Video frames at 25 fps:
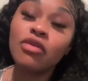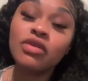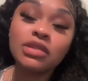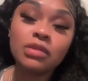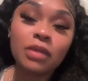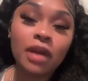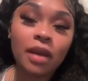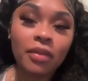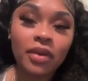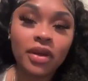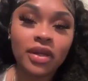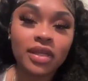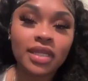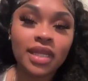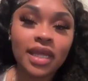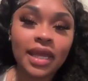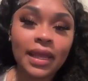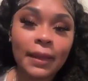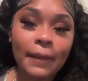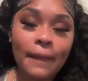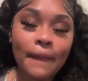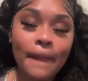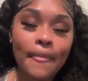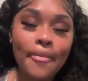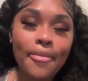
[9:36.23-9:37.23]
It was my
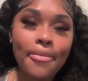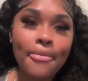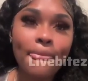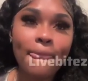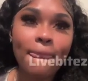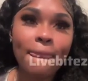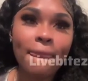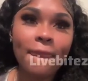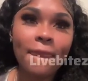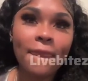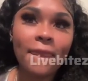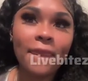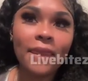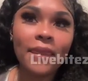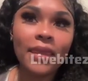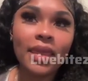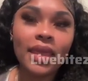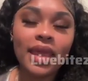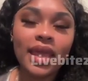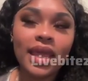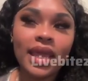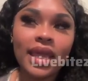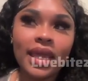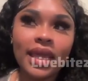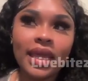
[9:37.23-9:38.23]
birthday,
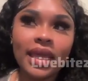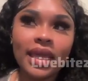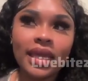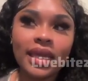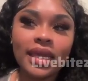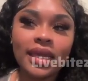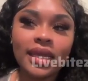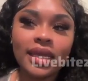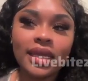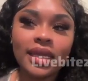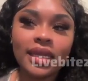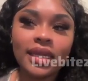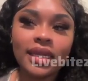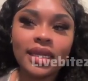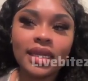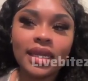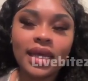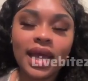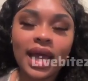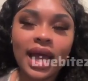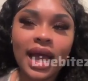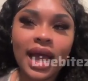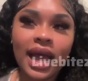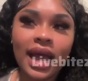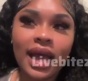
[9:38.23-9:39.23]
and
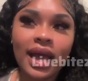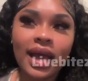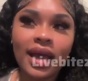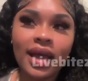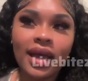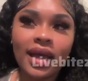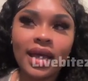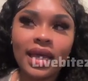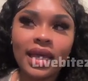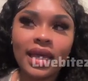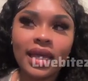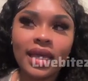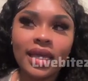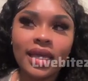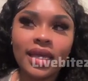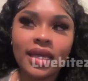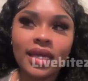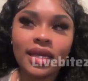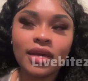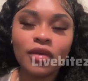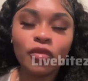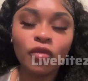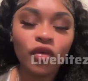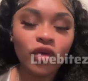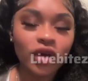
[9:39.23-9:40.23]

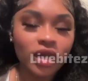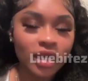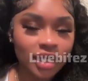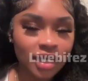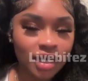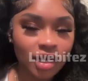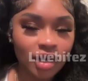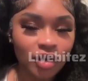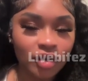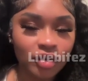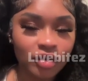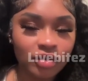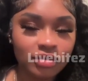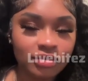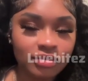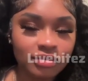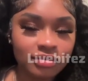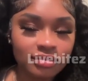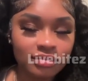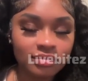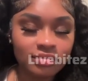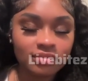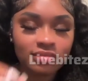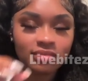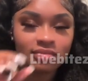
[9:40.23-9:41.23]
I wanted to go
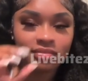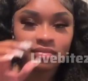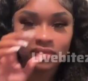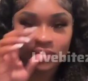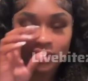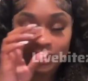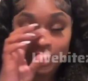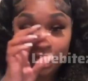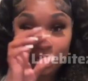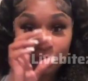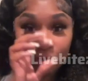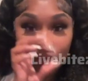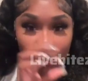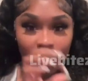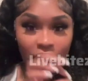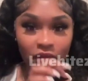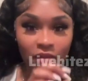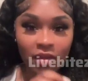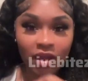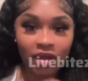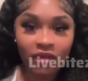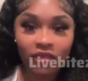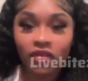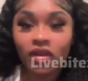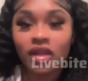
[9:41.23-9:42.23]
celebrate
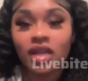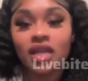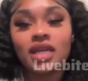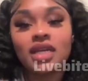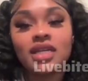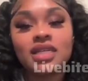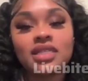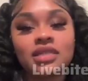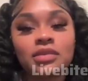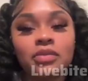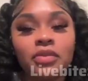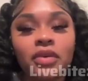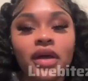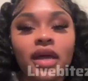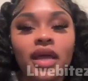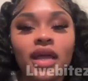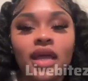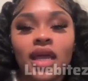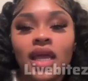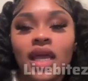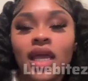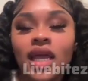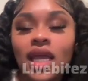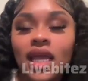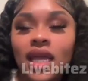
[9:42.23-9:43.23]
with my friends,
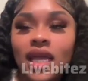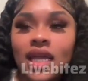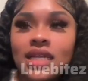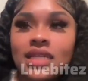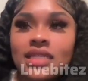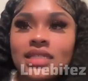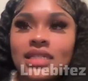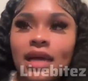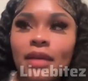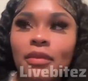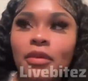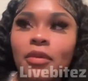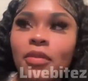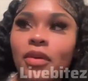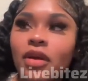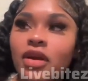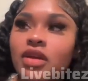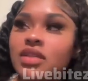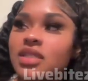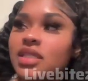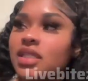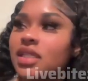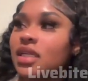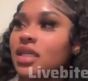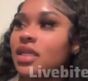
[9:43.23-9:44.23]
but he's the type of
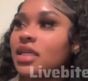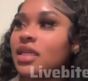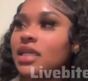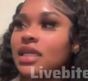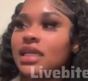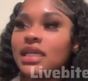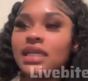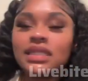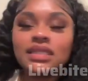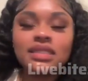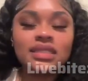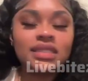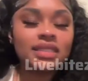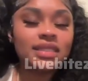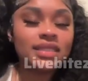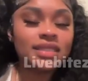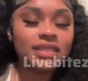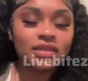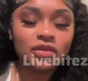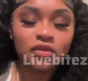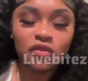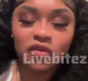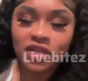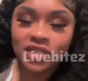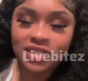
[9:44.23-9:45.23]
person, he
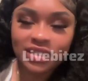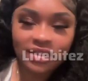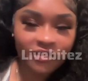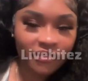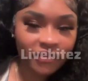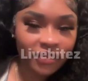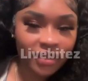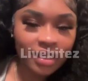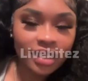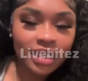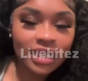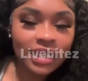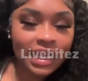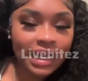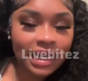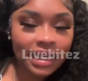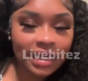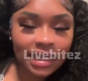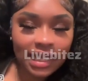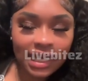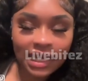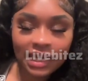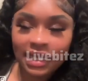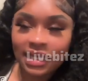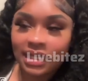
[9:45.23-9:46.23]
just wasn't feeling
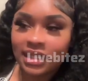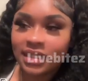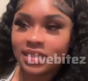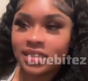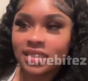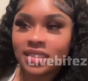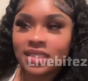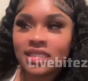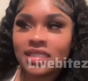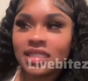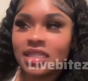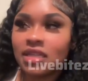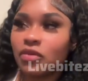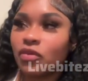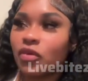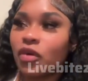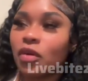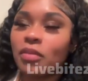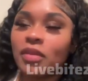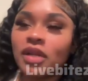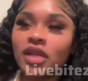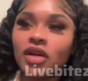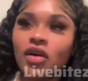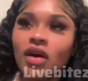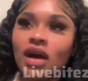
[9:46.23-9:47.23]
that. Like, he just didn't
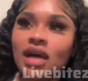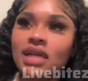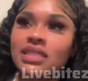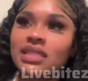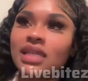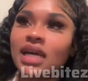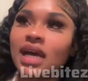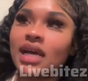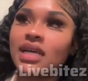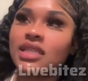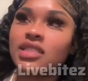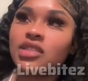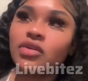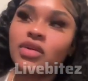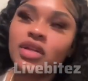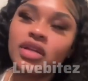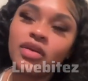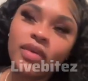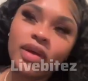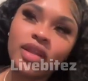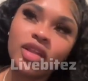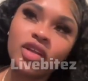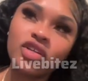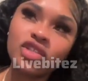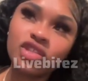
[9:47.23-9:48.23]
want me to go outside. So
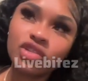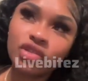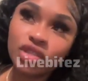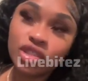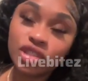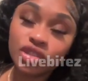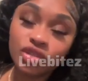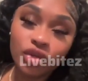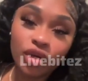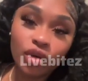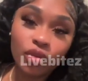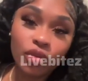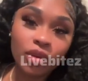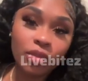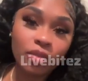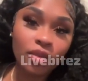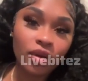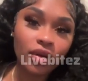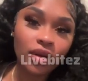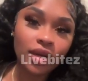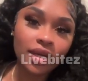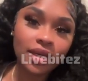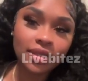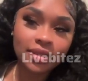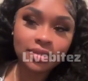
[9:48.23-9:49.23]
anyway, long story short, we
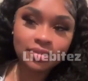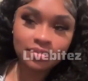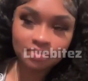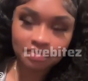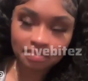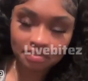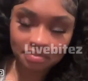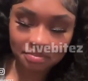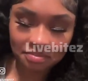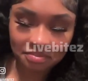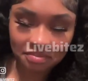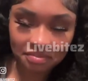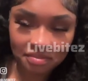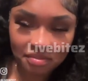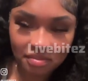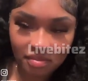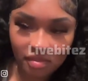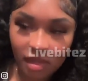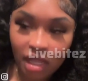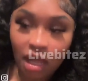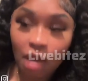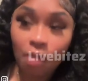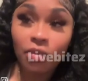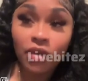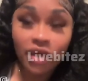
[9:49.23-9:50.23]
broke up
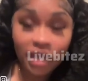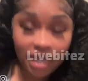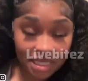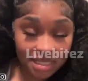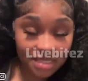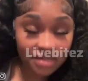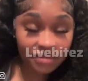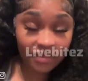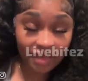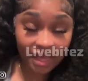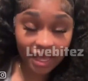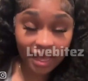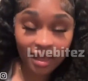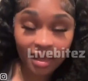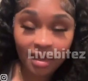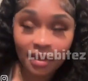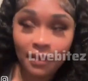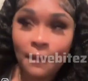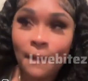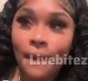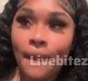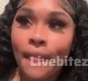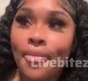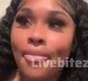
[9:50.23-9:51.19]
because of that.